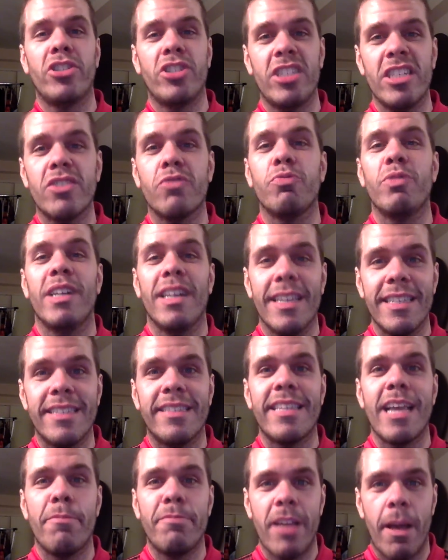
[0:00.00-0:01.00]
She's really
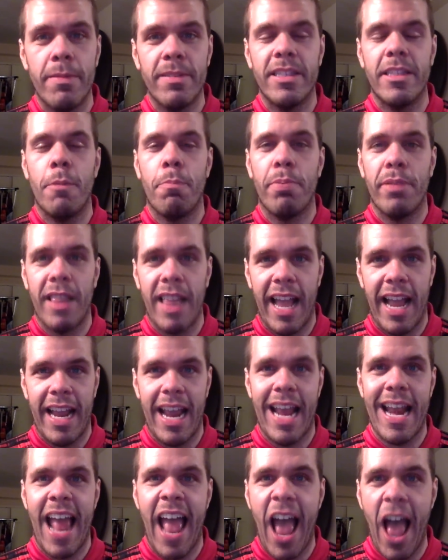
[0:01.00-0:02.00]
stepped up to the plate
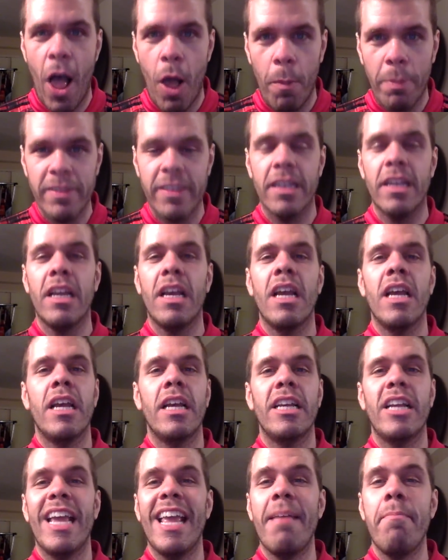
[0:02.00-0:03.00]
and helped
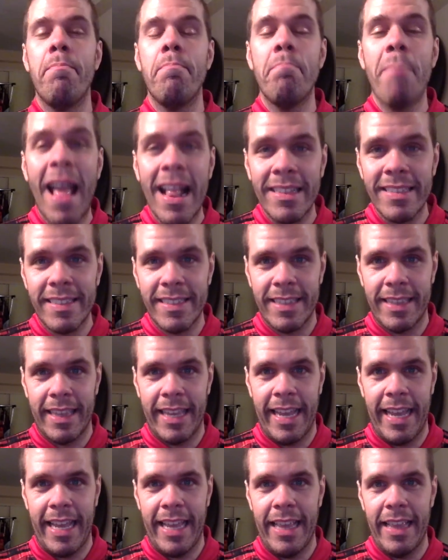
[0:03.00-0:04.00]

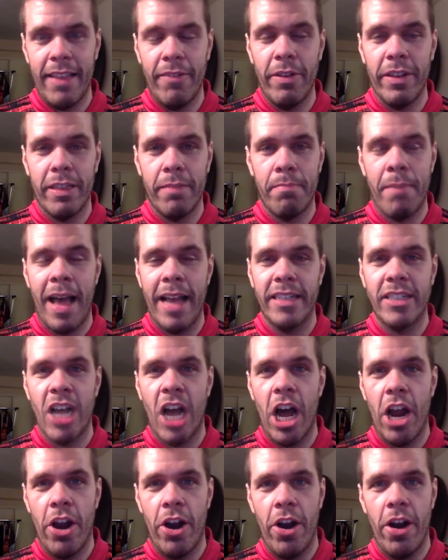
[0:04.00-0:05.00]
immensely with my
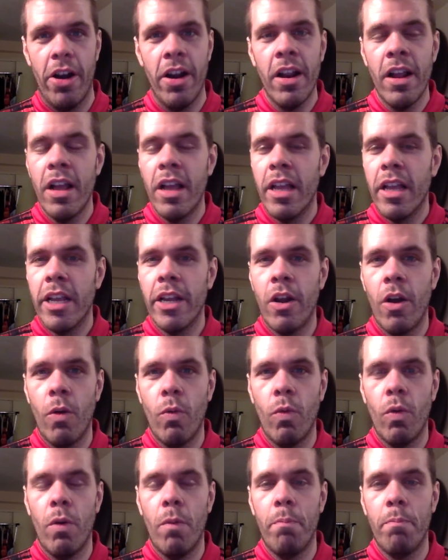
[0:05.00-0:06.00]
daughter, you
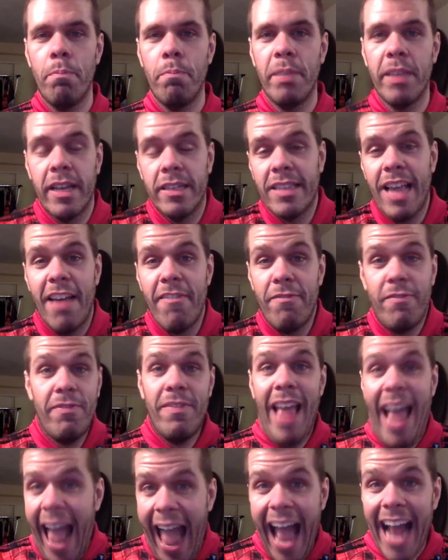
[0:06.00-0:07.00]
know, because I've
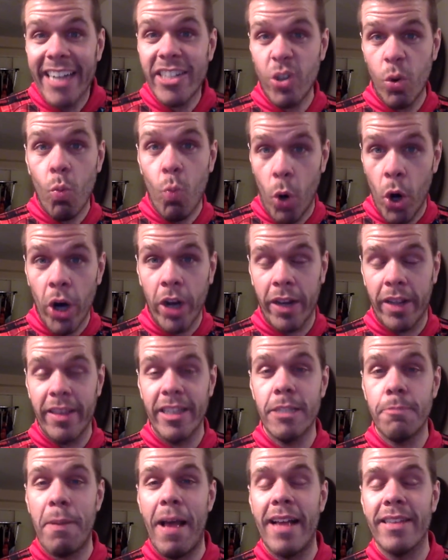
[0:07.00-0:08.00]
had to work
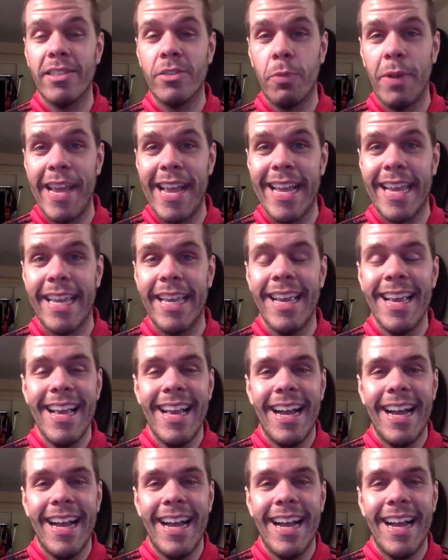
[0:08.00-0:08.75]
this past week.